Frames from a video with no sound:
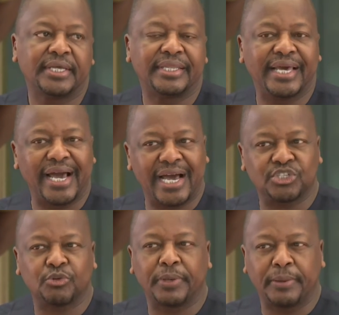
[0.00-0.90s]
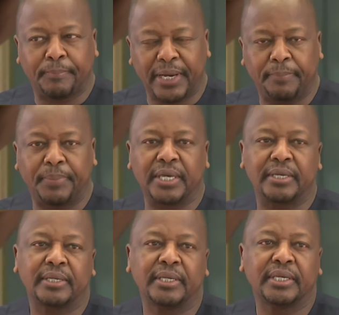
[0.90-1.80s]
there has to be
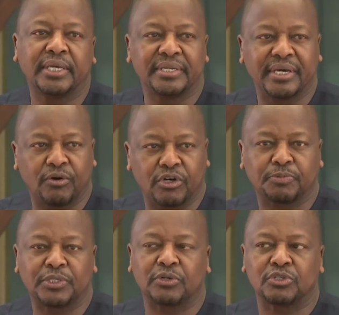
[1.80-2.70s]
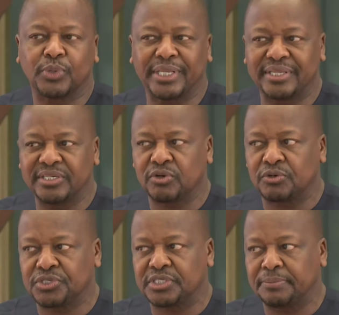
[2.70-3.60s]
piping in the hospitals where these
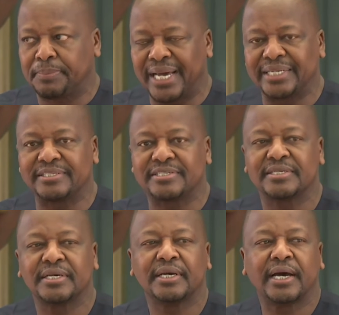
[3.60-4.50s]
oxygen plants